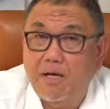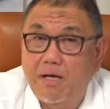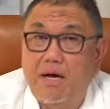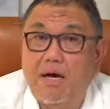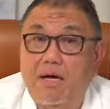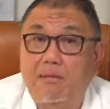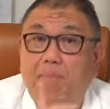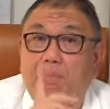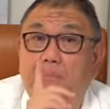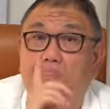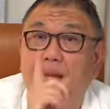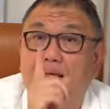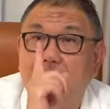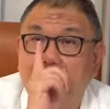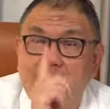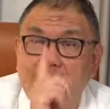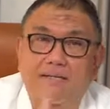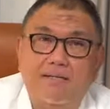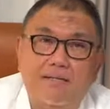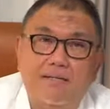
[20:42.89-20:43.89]
a
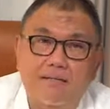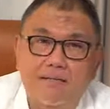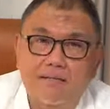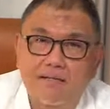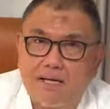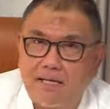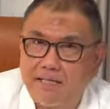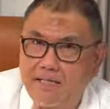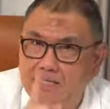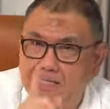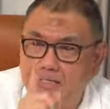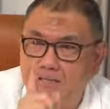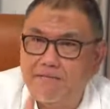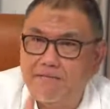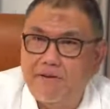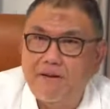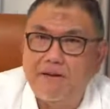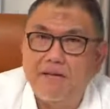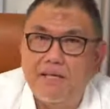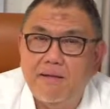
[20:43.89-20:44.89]
blood thinner, and this is a
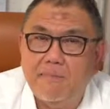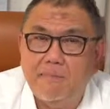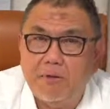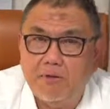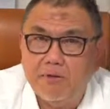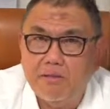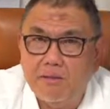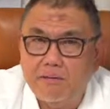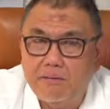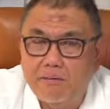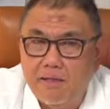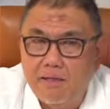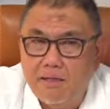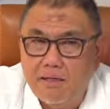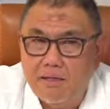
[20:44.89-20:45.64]
very important